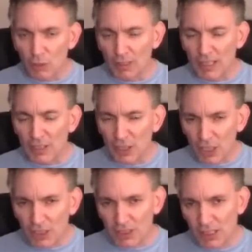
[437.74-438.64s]
So when it
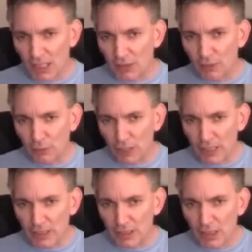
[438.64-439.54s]
does start to
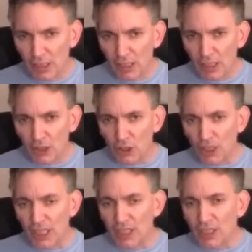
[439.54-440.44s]
freeze,
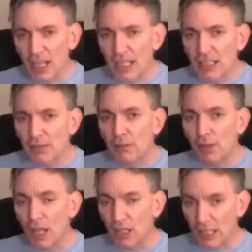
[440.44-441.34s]
you get a nice
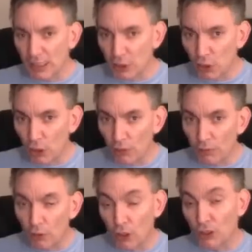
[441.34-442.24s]
flatline
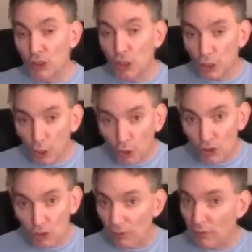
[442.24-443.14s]
curve, or as
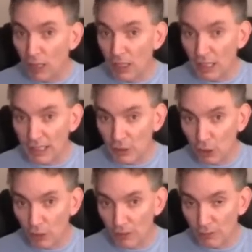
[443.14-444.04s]
close to a flatline
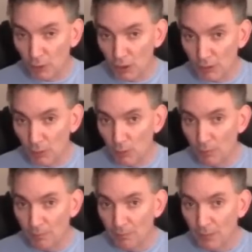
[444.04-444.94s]
curve as possible.
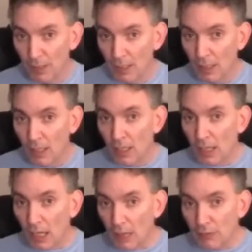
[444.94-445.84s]

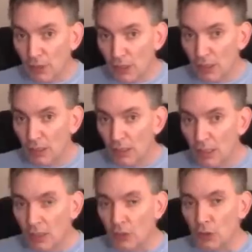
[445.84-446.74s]
After
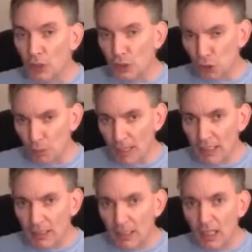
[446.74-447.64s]
do the zoom
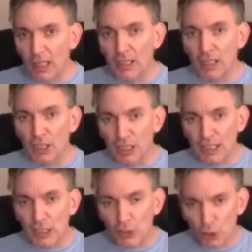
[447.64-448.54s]
in and the
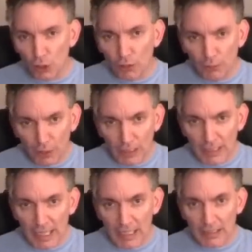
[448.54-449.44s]
linear curve fit
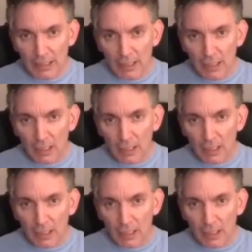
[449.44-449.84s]
again.